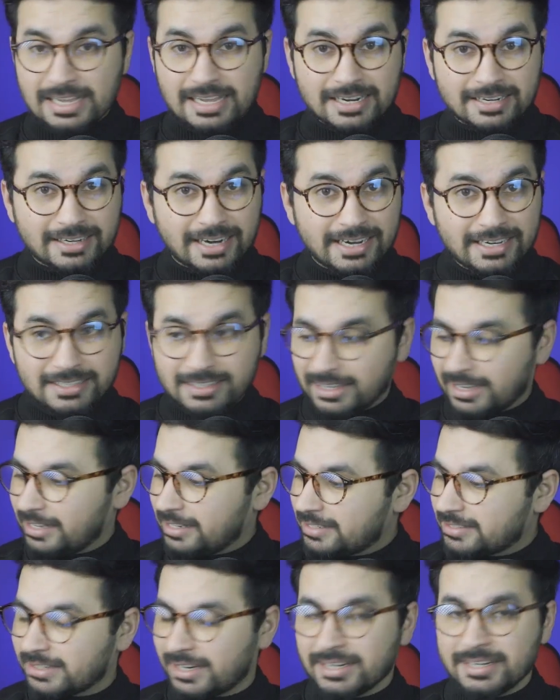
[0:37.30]
right
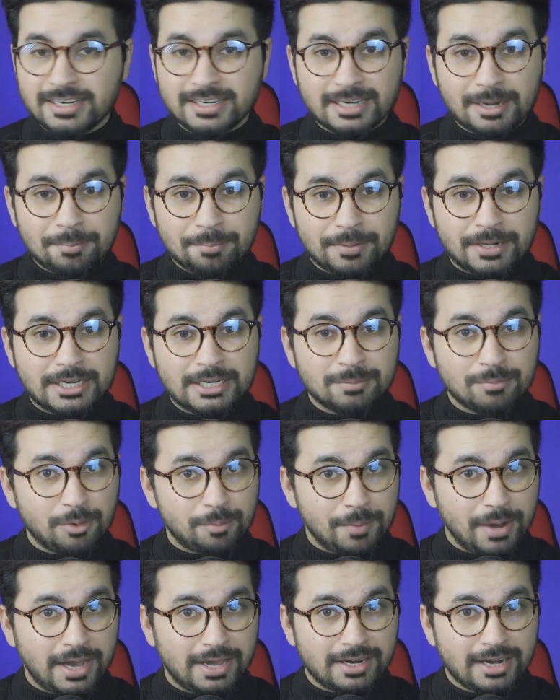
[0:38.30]
inside Replit
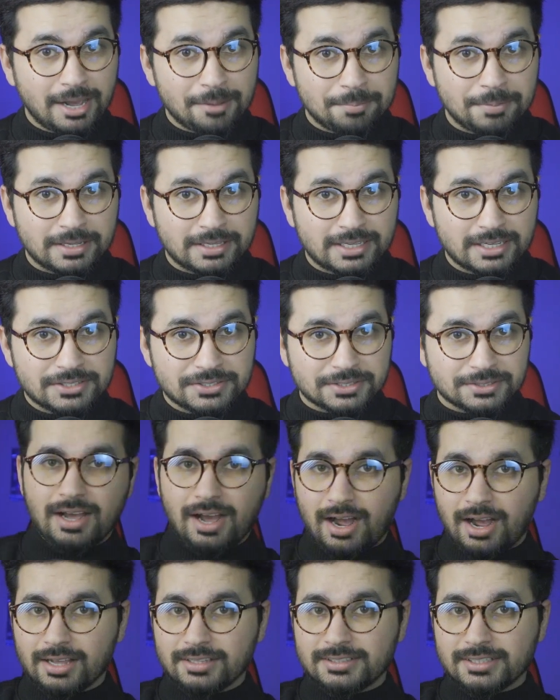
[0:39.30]
mobile
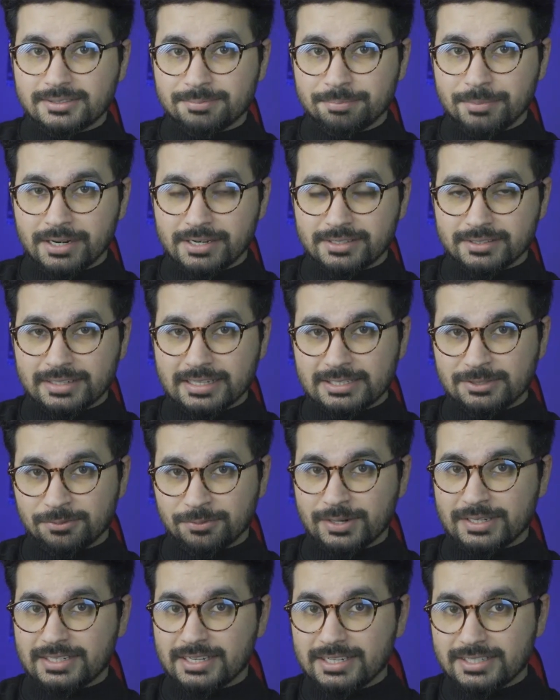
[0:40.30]
application. I just built
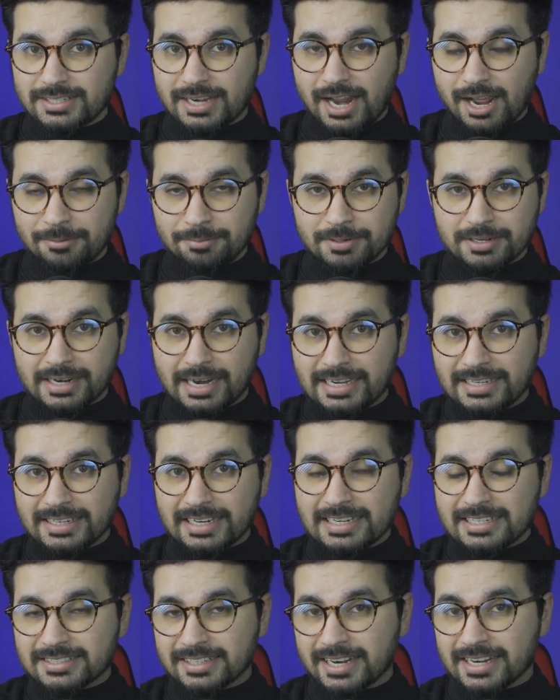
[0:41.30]
this waitlist app
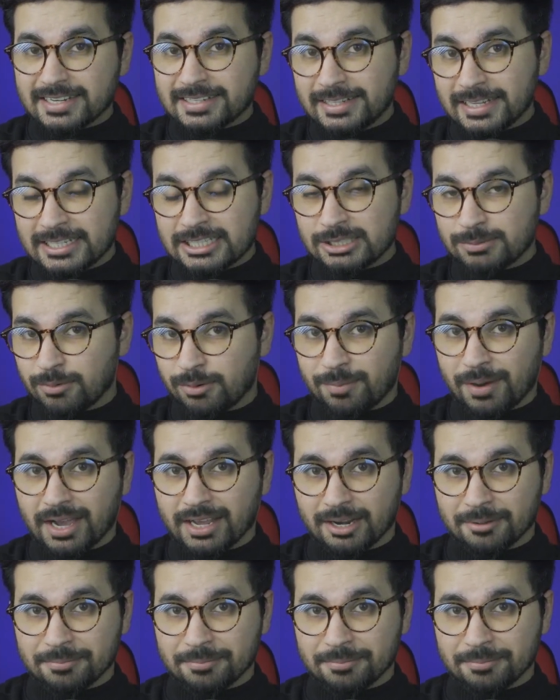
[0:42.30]
right inside this mobile